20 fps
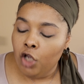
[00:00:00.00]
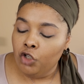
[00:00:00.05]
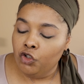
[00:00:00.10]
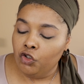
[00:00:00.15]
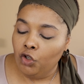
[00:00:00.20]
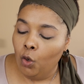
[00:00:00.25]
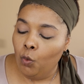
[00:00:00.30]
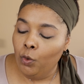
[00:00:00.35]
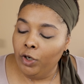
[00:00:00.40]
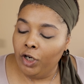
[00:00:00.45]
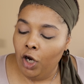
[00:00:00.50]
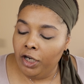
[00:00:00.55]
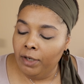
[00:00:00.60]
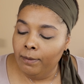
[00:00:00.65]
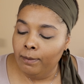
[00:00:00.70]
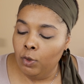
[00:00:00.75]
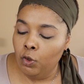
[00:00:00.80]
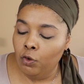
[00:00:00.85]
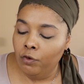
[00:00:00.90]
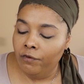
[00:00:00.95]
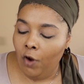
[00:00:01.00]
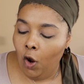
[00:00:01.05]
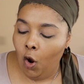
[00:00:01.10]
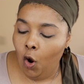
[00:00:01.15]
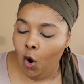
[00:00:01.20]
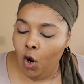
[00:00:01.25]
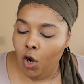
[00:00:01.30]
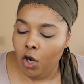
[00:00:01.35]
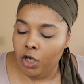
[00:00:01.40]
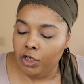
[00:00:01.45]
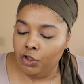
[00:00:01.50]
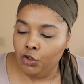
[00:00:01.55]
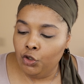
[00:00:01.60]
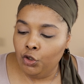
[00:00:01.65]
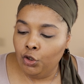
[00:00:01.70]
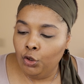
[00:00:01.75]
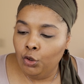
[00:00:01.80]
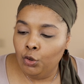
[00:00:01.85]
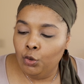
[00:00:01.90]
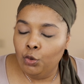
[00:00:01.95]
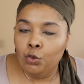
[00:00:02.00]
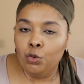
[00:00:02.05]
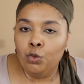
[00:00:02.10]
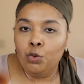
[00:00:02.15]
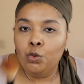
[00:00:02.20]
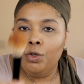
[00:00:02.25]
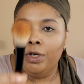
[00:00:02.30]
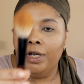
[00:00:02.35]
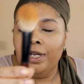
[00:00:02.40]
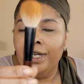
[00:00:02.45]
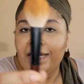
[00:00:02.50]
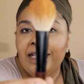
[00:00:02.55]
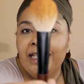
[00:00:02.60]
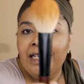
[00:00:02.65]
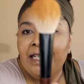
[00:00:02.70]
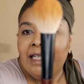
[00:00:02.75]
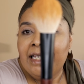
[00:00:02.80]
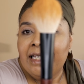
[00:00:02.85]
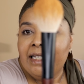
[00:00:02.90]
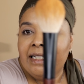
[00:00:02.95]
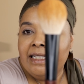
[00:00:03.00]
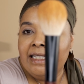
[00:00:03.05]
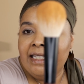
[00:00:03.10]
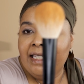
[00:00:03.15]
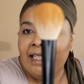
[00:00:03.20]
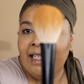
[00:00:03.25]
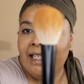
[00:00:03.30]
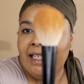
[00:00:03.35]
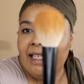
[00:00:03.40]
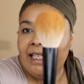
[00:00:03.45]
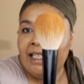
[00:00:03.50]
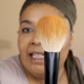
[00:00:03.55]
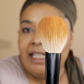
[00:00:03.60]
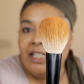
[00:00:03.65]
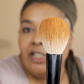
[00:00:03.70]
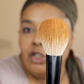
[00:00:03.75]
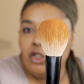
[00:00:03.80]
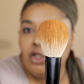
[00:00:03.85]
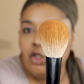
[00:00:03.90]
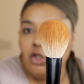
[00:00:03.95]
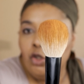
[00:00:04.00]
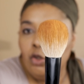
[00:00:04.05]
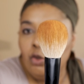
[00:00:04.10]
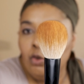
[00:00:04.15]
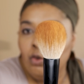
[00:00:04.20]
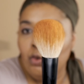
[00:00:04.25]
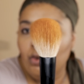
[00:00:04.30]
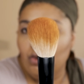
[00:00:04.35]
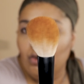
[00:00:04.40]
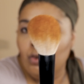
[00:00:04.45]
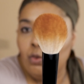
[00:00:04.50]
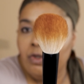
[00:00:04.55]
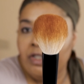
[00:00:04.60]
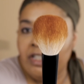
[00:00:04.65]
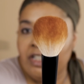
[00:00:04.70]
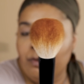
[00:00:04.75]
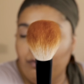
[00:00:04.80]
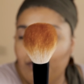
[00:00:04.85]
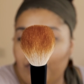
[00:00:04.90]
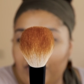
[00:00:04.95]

So we're gonna move on to T2, this